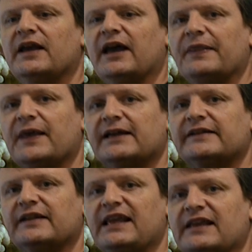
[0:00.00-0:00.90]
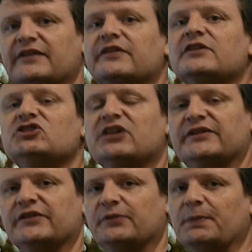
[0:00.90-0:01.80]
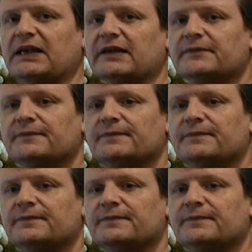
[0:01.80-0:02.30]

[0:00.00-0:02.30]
And that is shutter speed.